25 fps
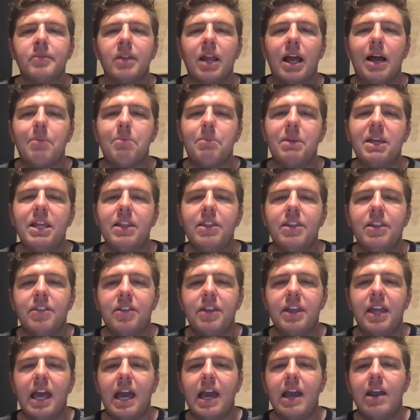I mean that
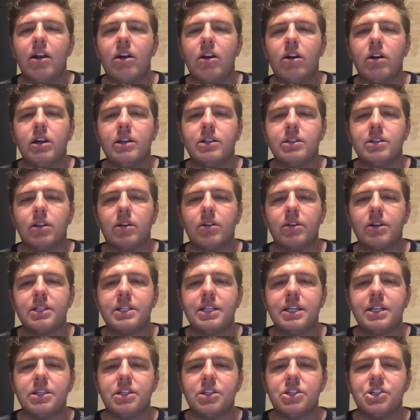the heir, as long as
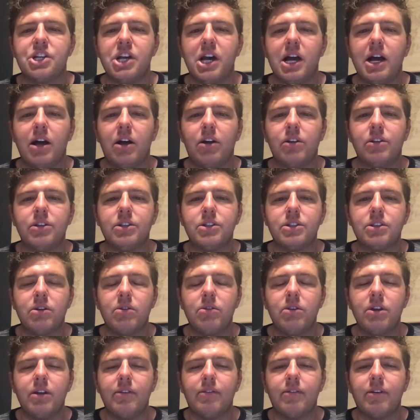he is a child, is no
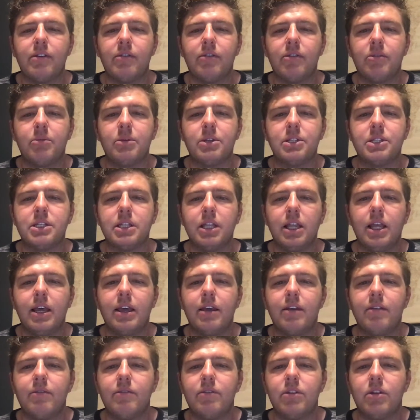different from a
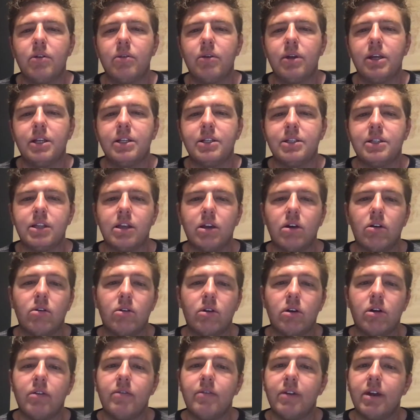slave, though he is the
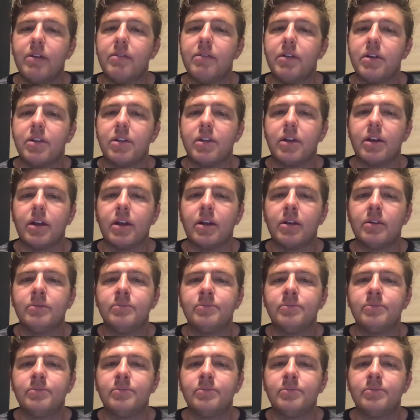owner of everything.